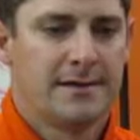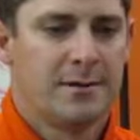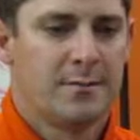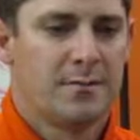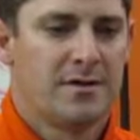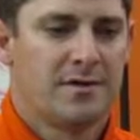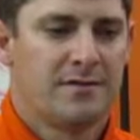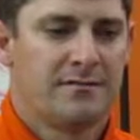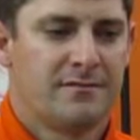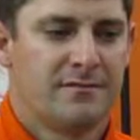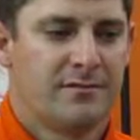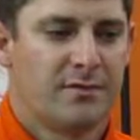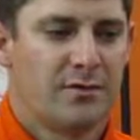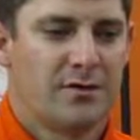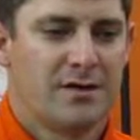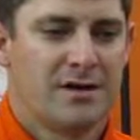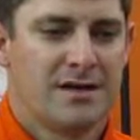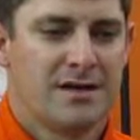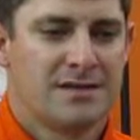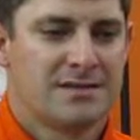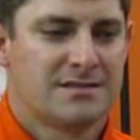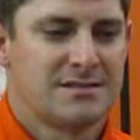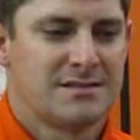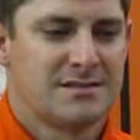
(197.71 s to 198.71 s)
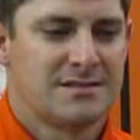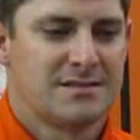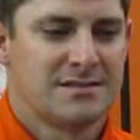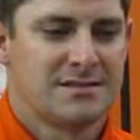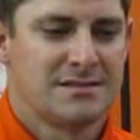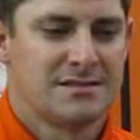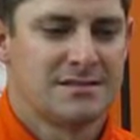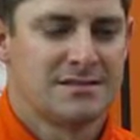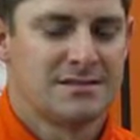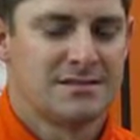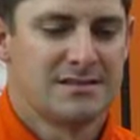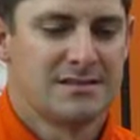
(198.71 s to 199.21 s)
But for us,
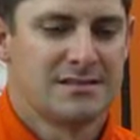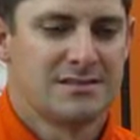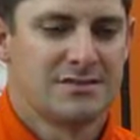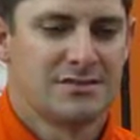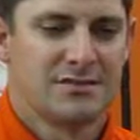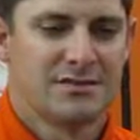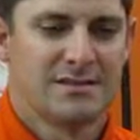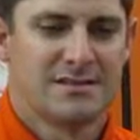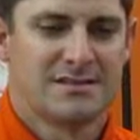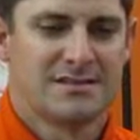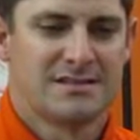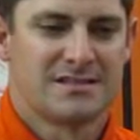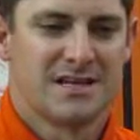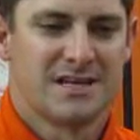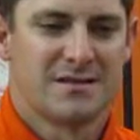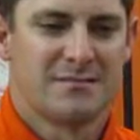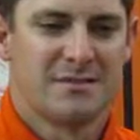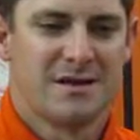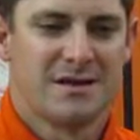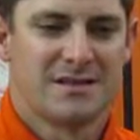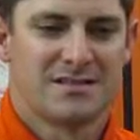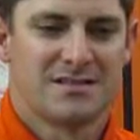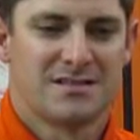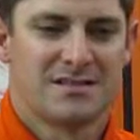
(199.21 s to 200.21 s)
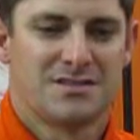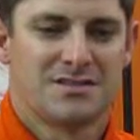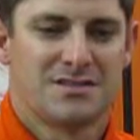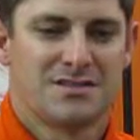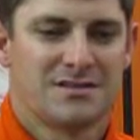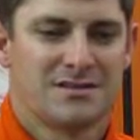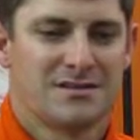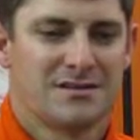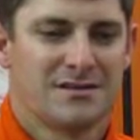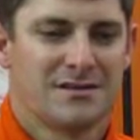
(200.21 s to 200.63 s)
it's really the same message.